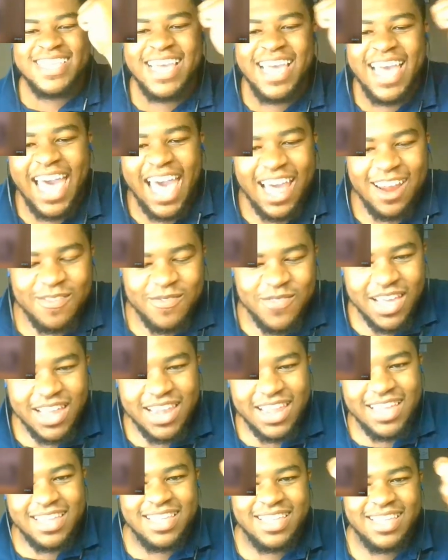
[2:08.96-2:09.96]
I had a
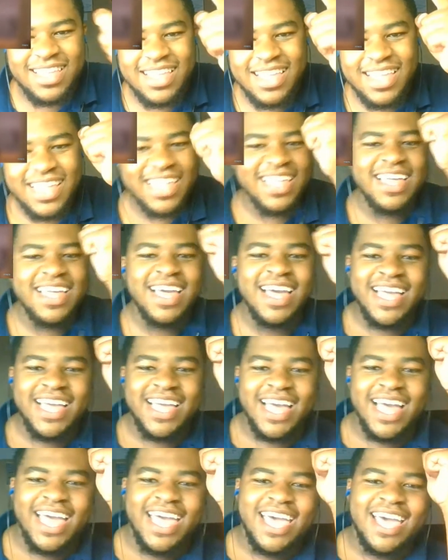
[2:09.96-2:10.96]
feeling.
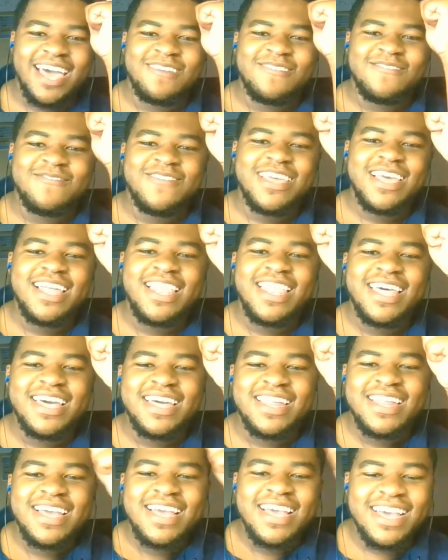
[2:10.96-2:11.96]
I had a
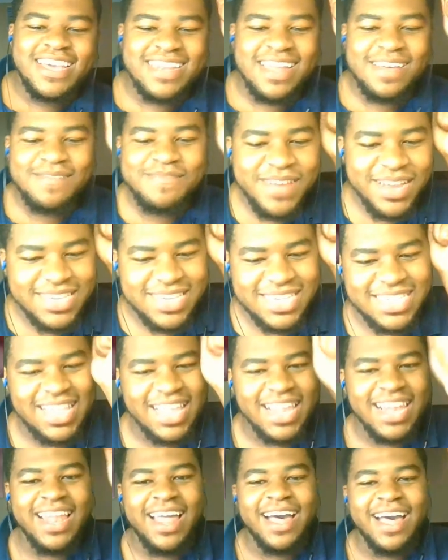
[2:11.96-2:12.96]
feeling, and that bitch is
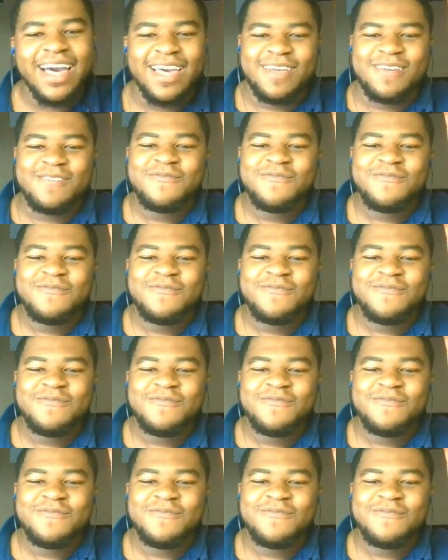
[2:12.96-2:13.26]
still alive.